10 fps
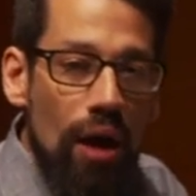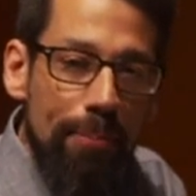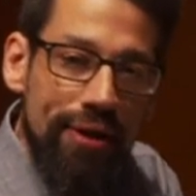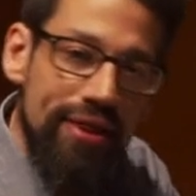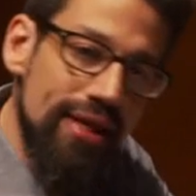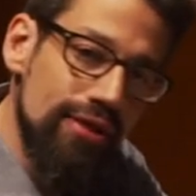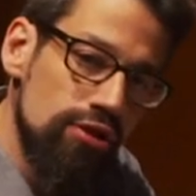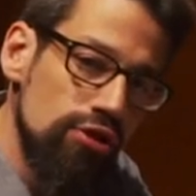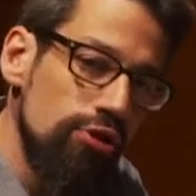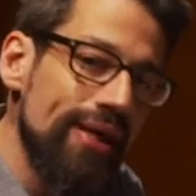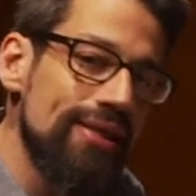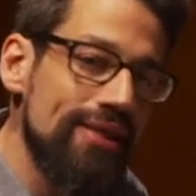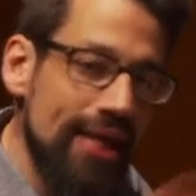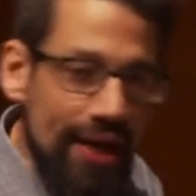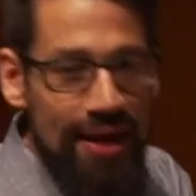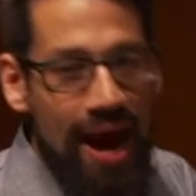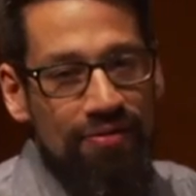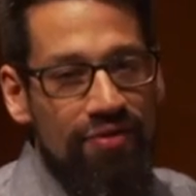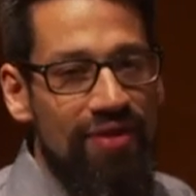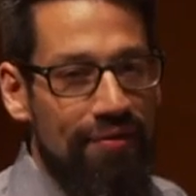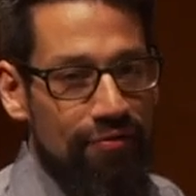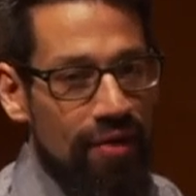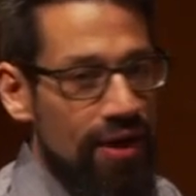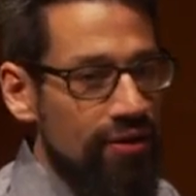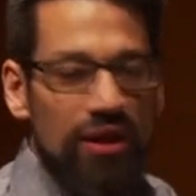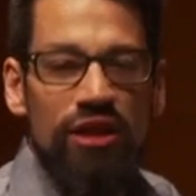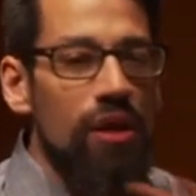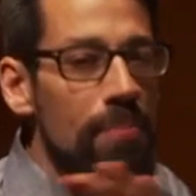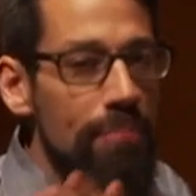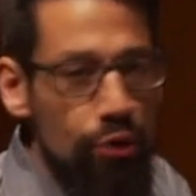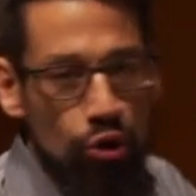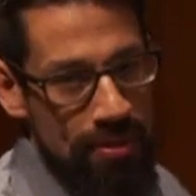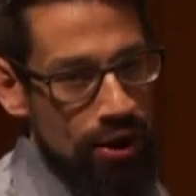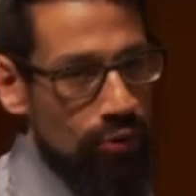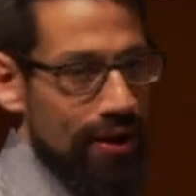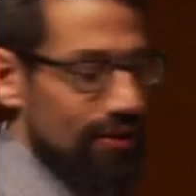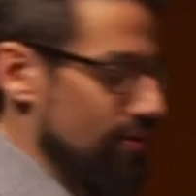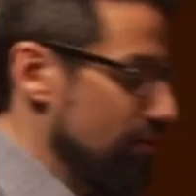but the ensuing second half of that phrase is pure minuet.